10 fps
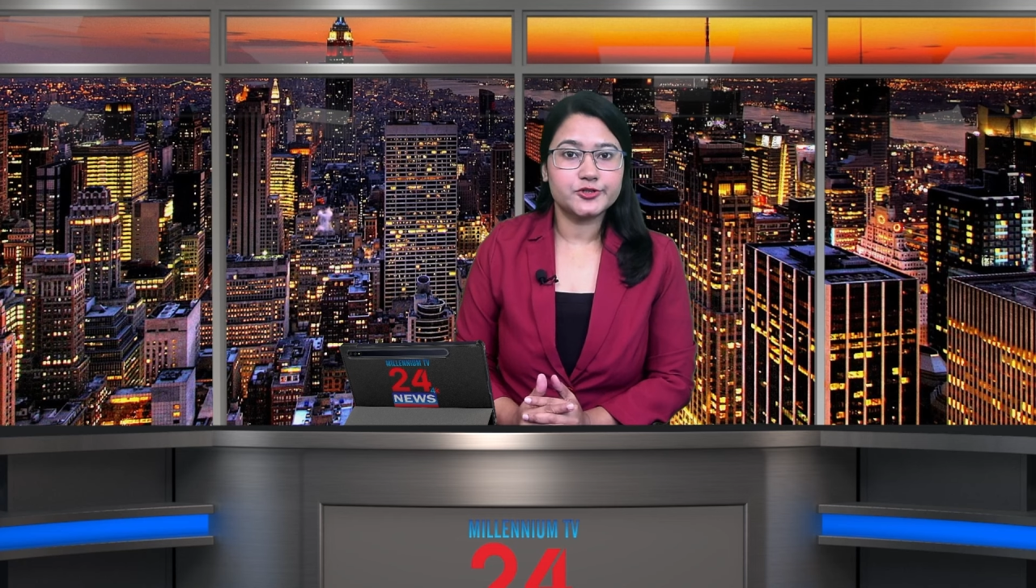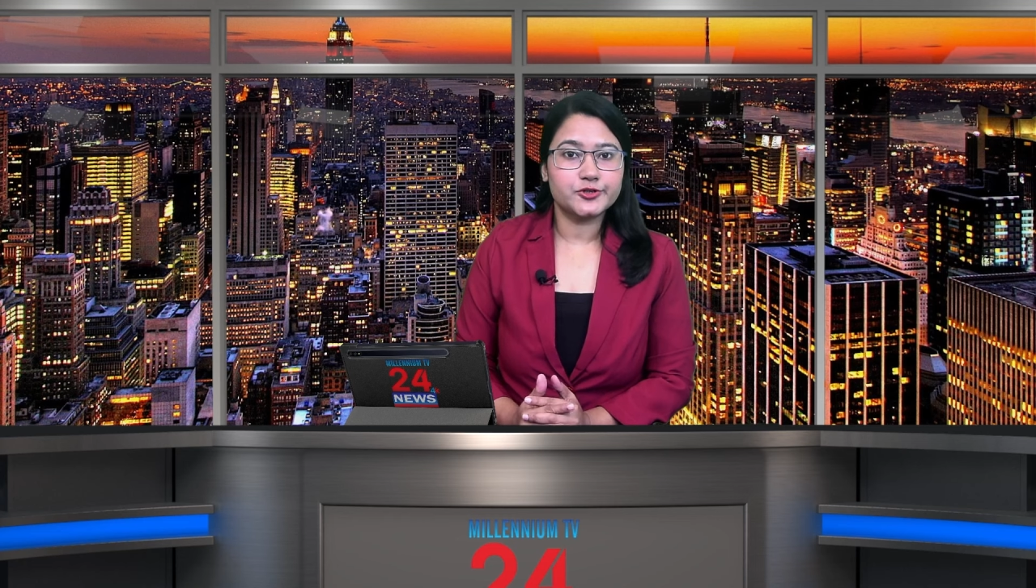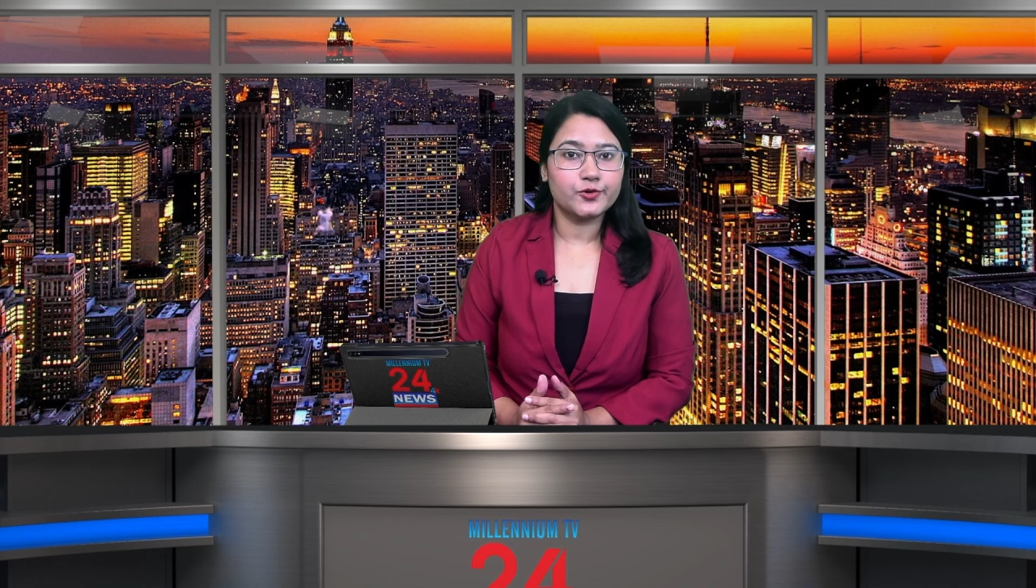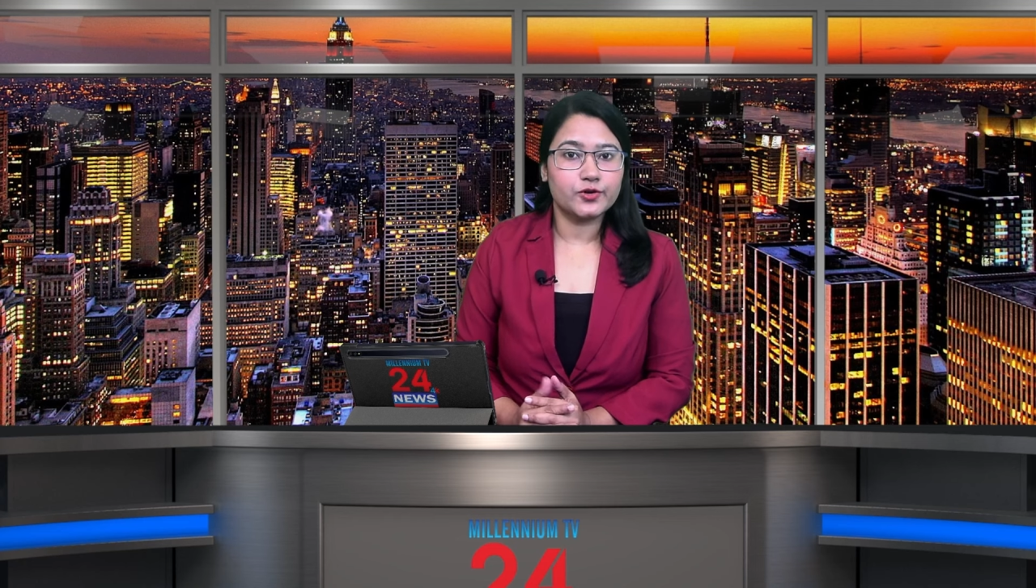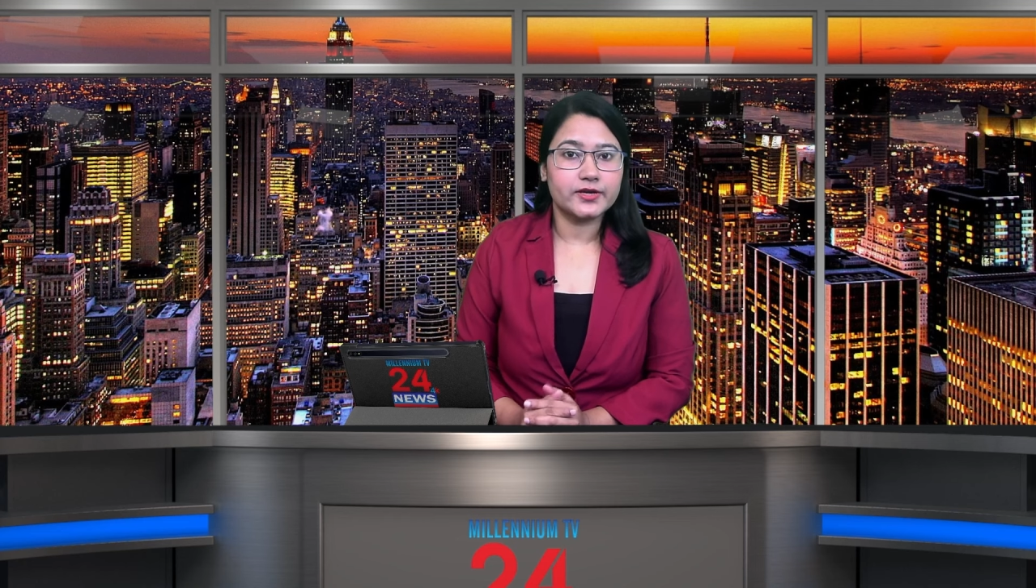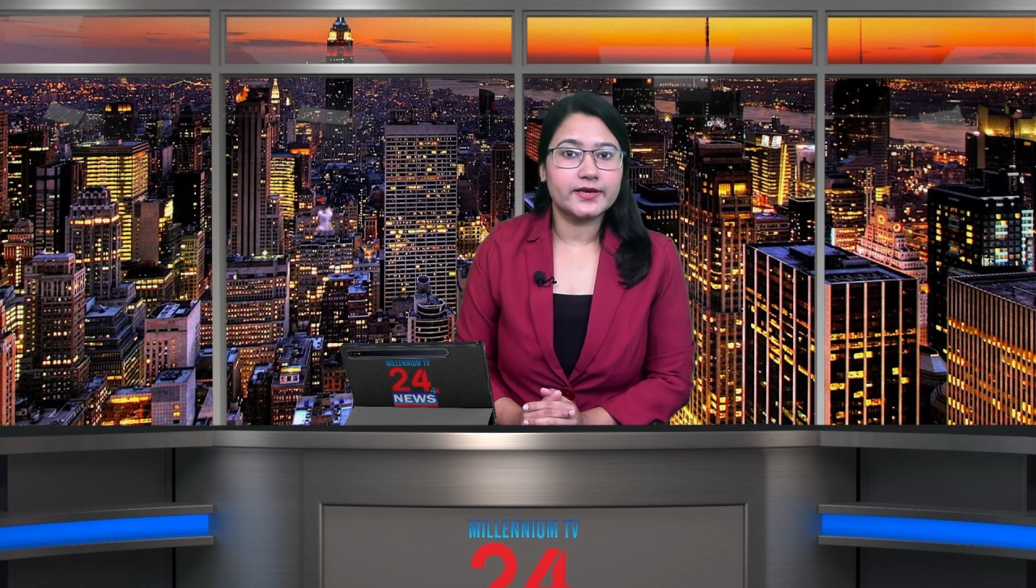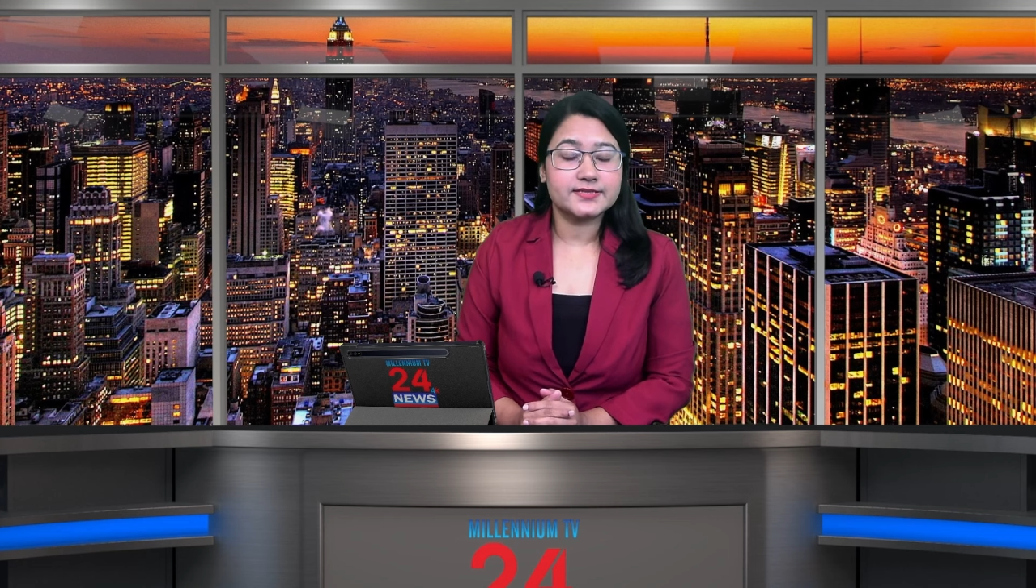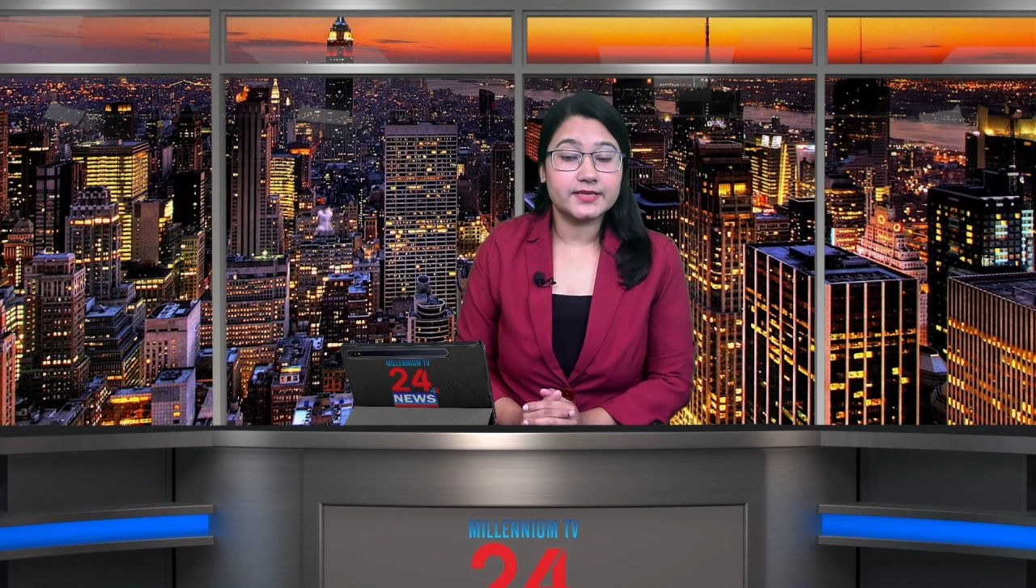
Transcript: shook his